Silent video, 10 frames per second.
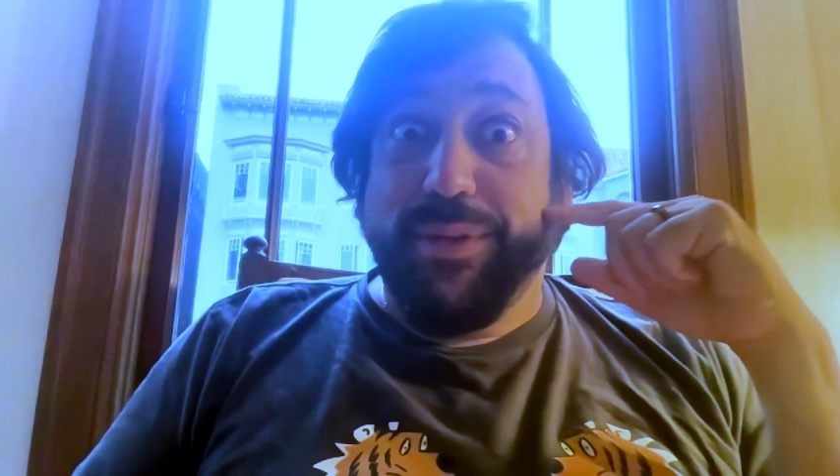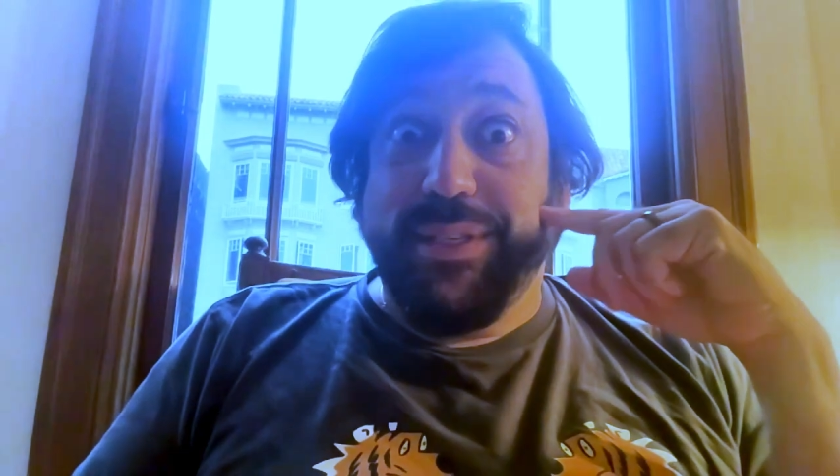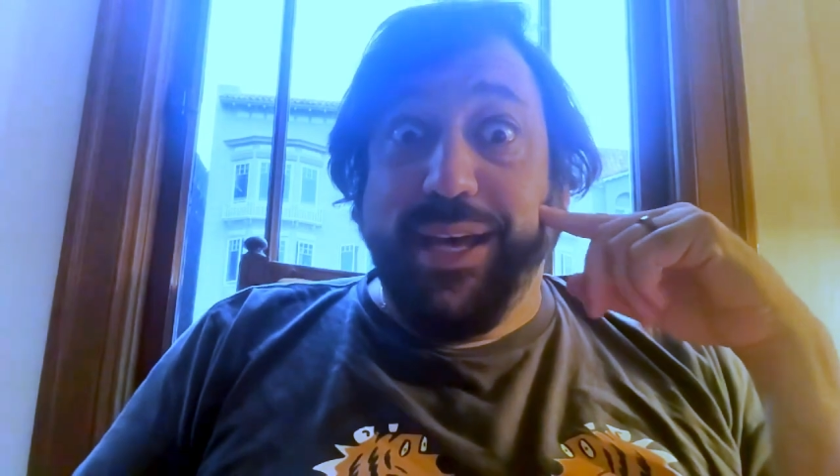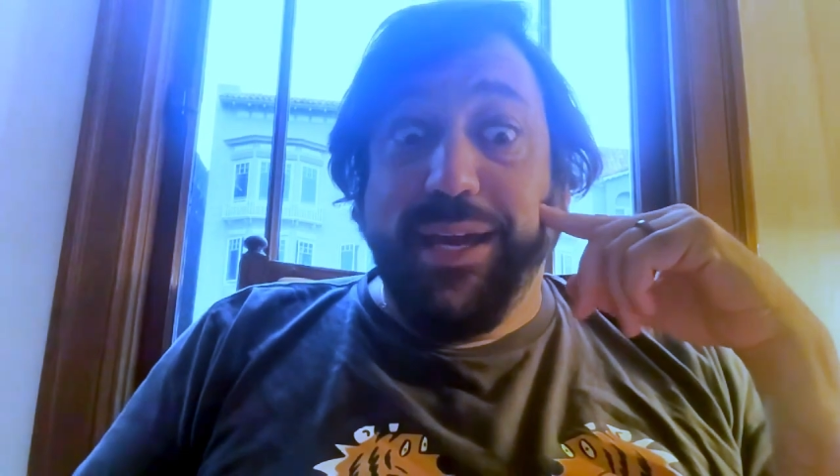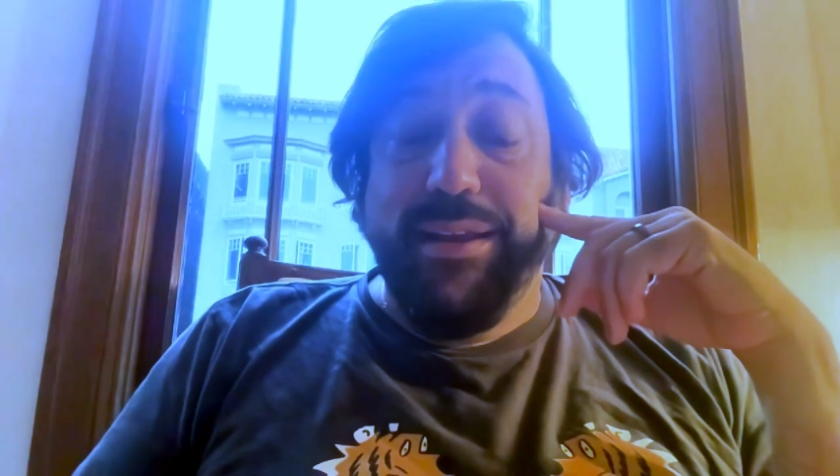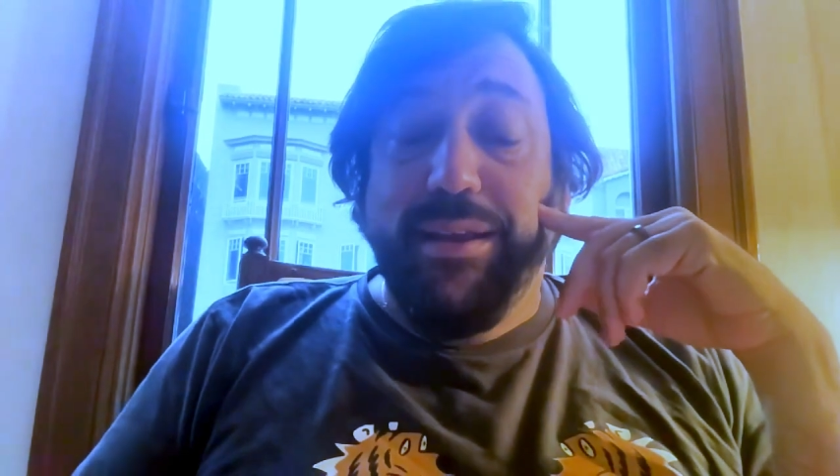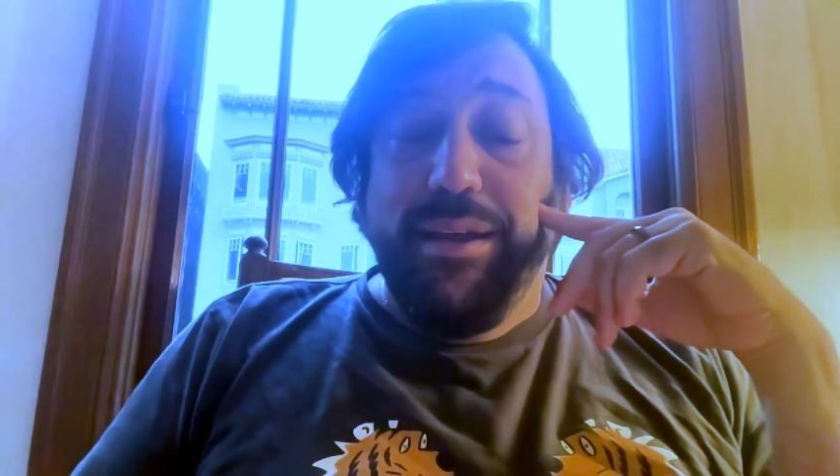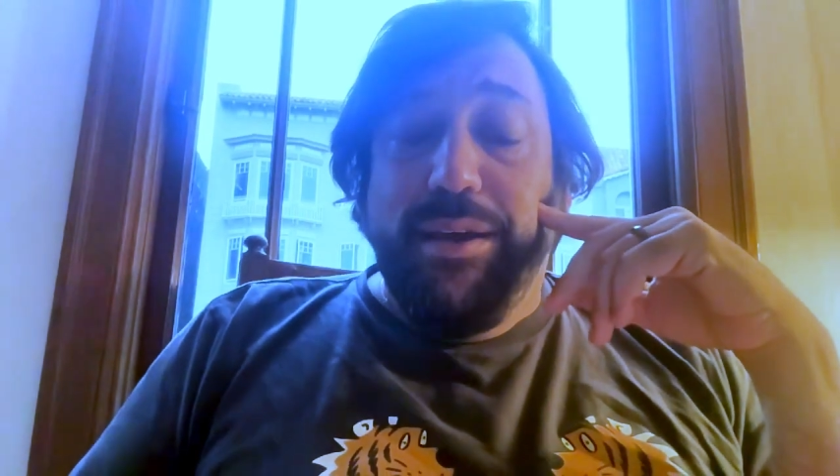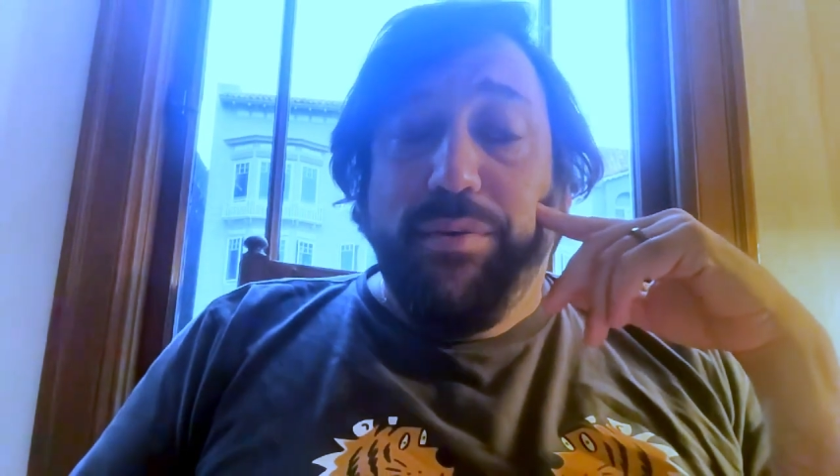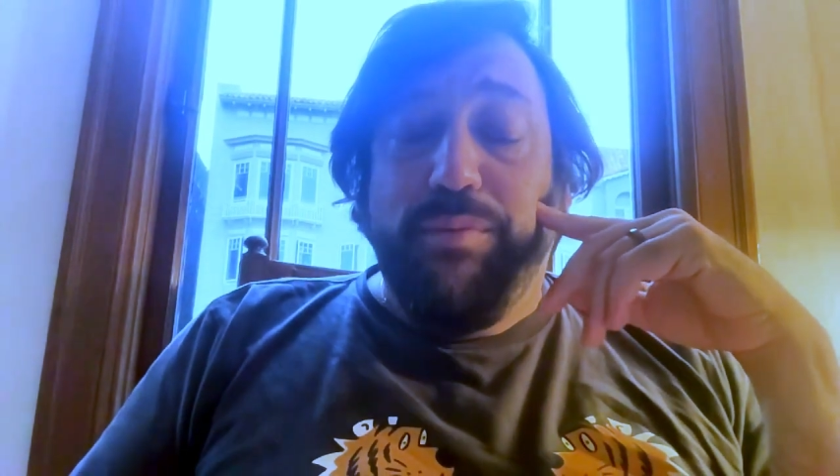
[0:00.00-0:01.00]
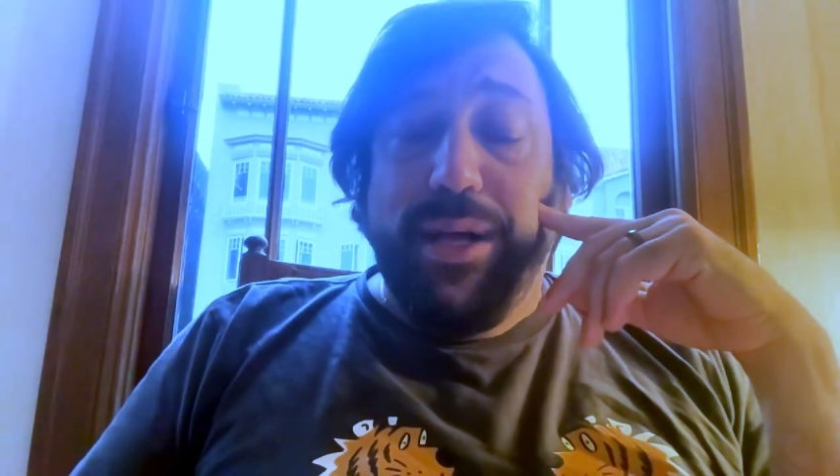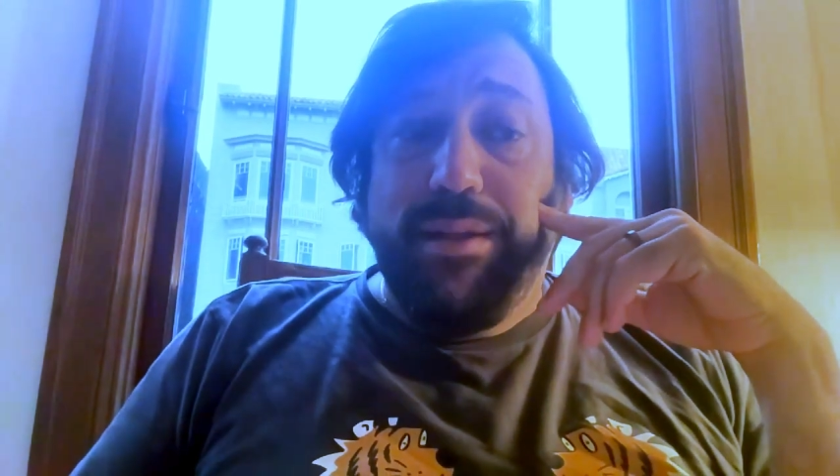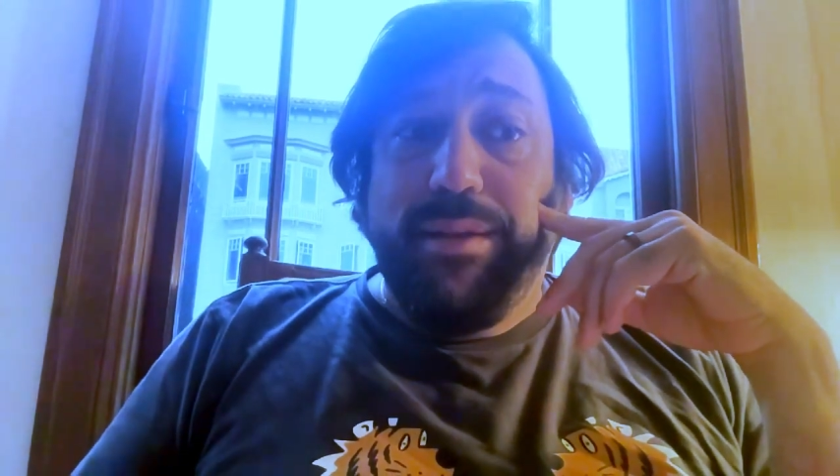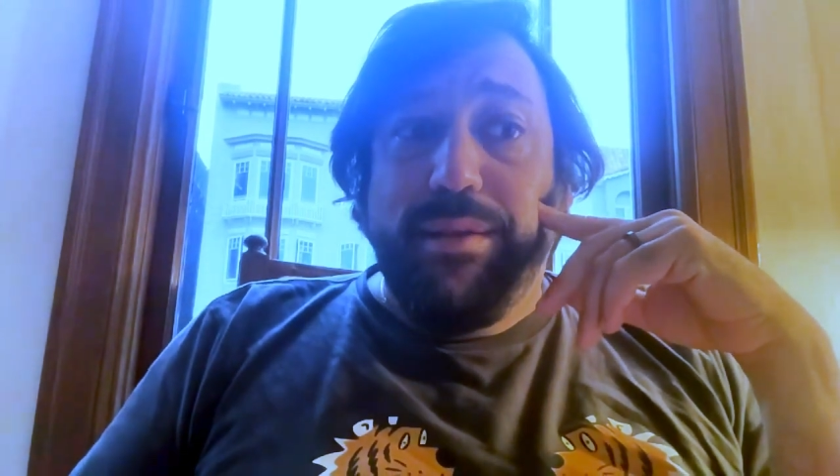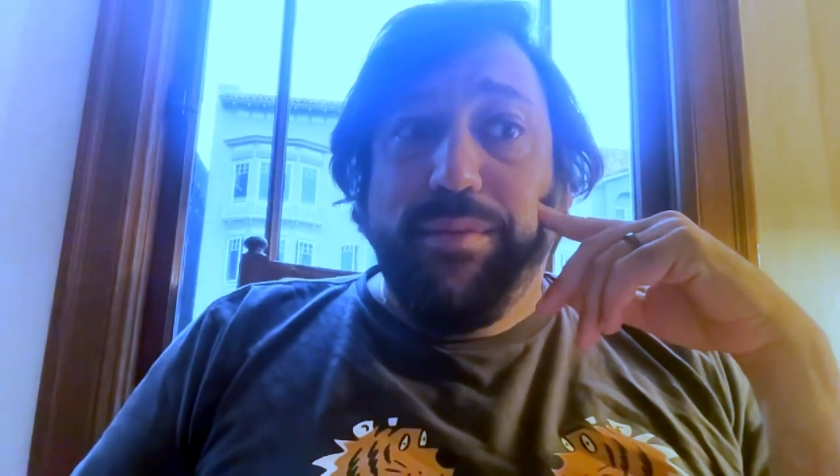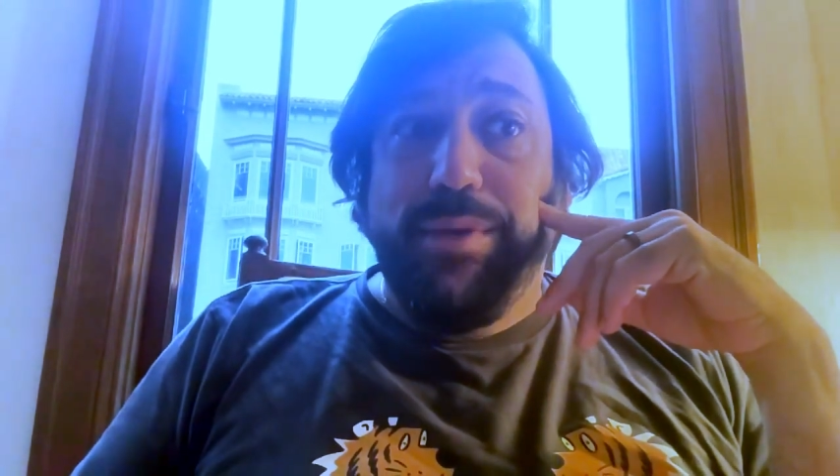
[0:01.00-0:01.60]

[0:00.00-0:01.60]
that, well,